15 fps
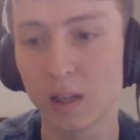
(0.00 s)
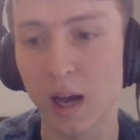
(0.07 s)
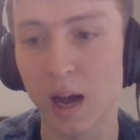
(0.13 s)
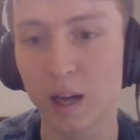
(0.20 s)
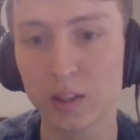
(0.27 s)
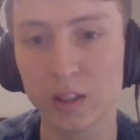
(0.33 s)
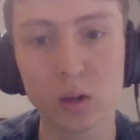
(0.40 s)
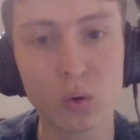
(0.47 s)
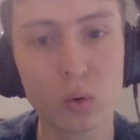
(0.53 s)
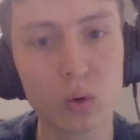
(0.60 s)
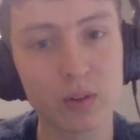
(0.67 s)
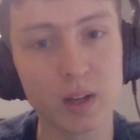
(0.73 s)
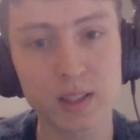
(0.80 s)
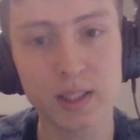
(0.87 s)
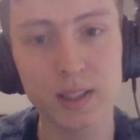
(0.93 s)
And all of
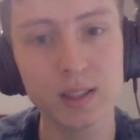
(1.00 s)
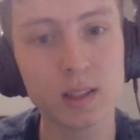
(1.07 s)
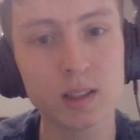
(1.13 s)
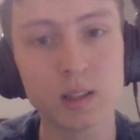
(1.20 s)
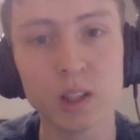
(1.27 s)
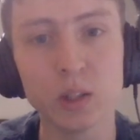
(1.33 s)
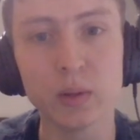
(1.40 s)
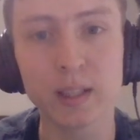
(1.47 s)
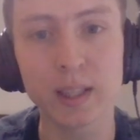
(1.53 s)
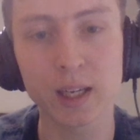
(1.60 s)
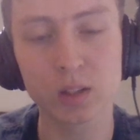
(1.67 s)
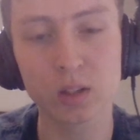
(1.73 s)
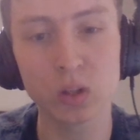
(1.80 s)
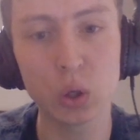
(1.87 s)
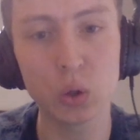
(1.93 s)
that's easy to do. It
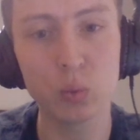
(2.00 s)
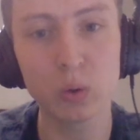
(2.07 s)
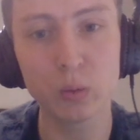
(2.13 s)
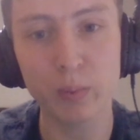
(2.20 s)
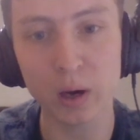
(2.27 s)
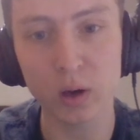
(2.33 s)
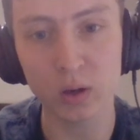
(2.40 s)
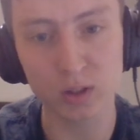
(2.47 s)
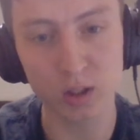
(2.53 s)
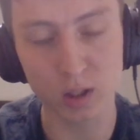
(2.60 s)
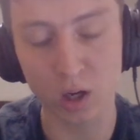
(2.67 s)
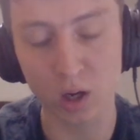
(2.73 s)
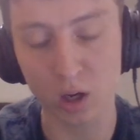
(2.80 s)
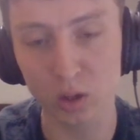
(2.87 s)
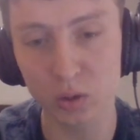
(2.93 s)
takes no willpower to
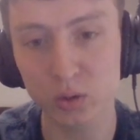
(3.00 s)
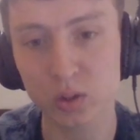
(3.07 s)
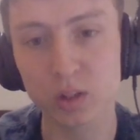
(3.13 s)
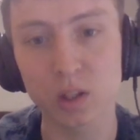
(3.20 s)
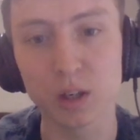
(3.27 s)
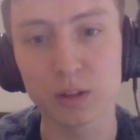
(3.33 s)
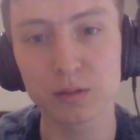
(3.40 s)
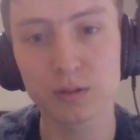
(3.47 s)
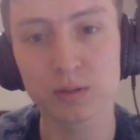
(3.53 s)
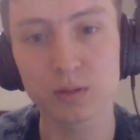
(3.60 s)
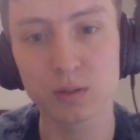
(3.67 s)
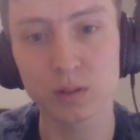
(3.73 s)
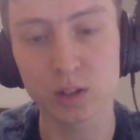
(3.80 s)
close stuff,